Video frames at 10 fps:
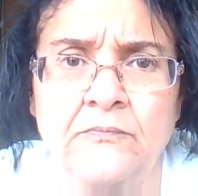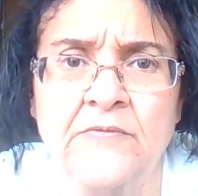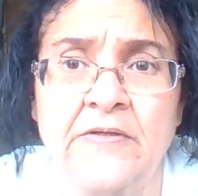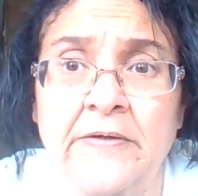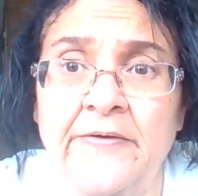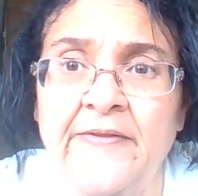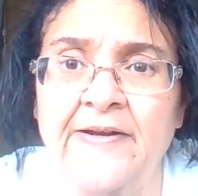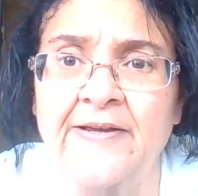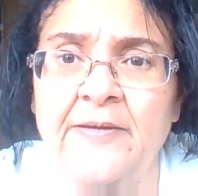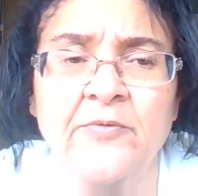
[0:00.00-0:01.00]
Sorry that I
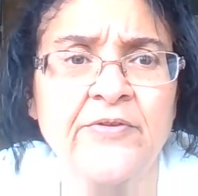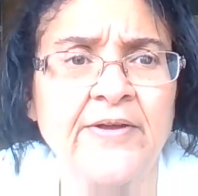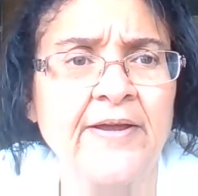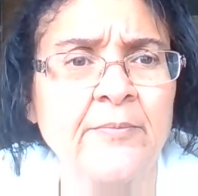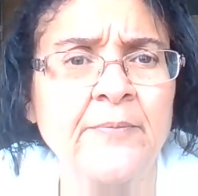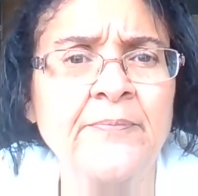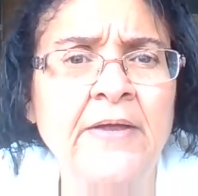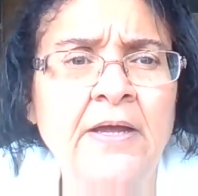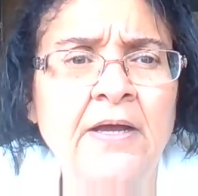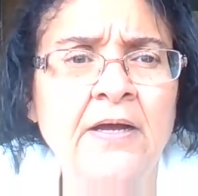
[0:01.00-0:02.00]
keep moving the camera.
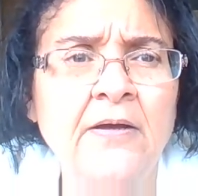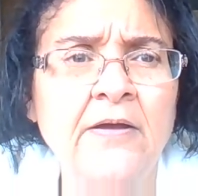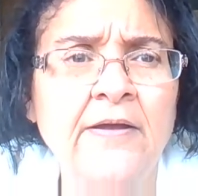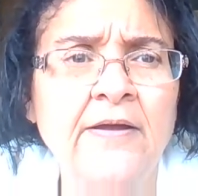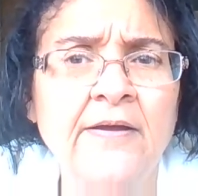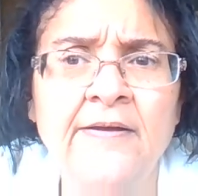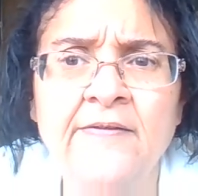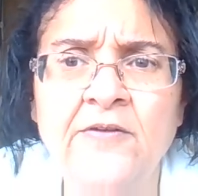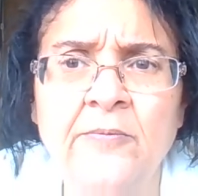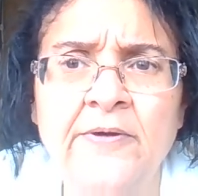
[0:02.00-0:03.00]
As
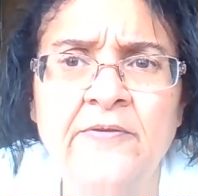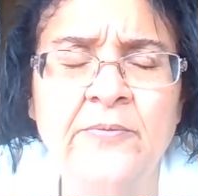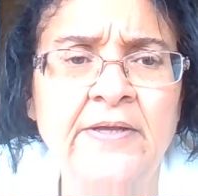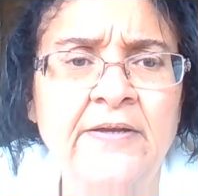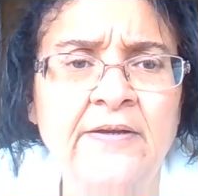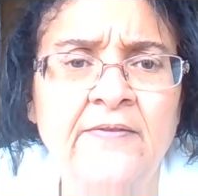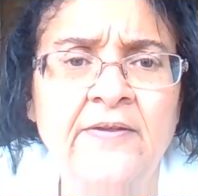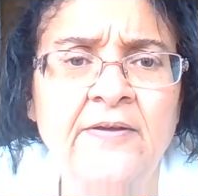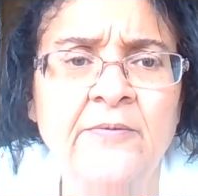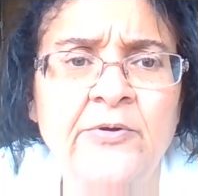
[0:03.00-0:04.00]
always, with
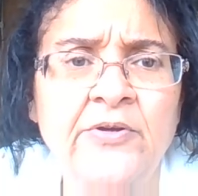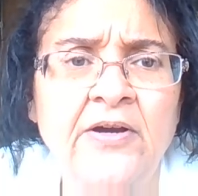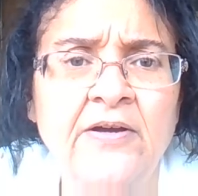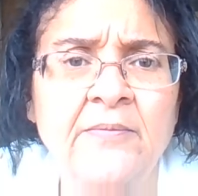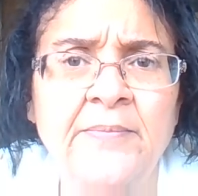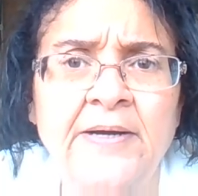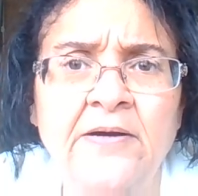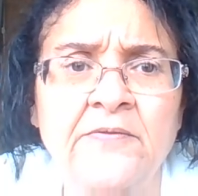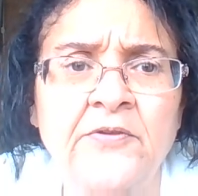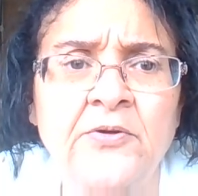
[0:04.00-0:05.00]
anything, we're talking
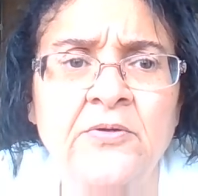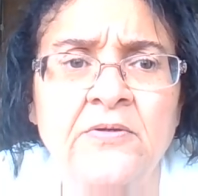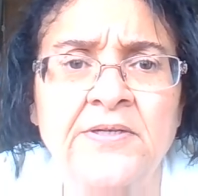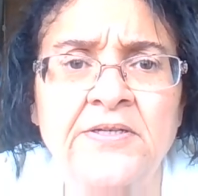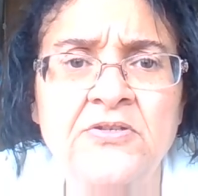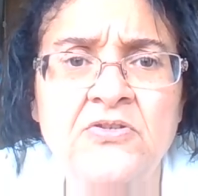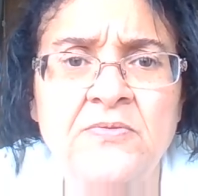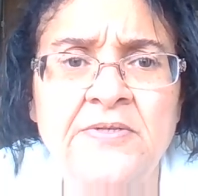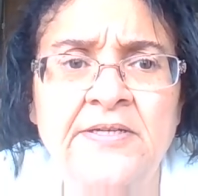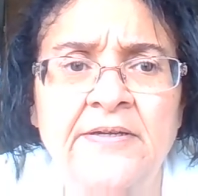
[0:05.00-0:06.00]
about thorough
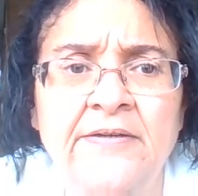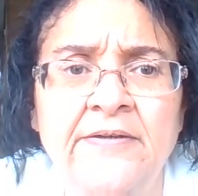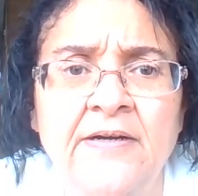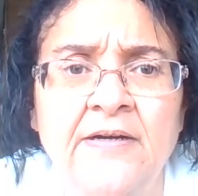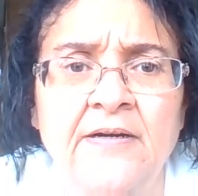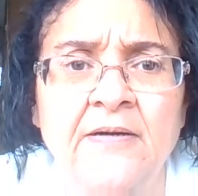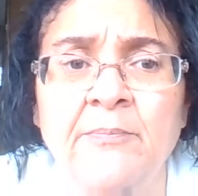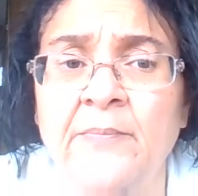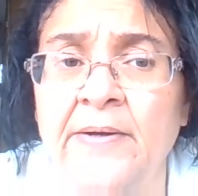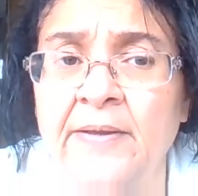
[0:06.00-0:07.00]
history,
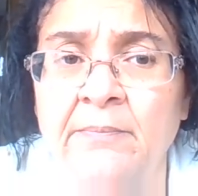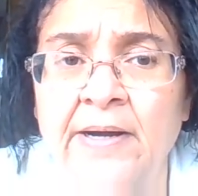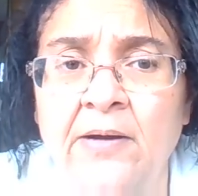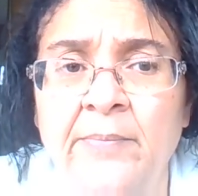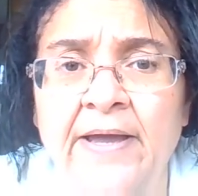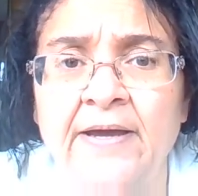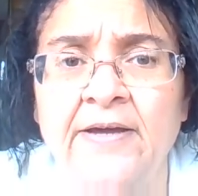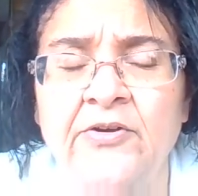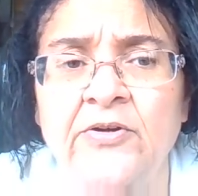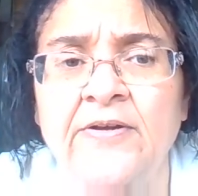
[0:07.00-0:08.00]
again, bowel
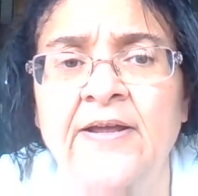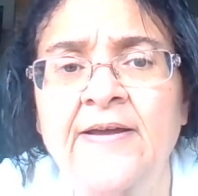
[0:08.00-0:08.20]
pattern,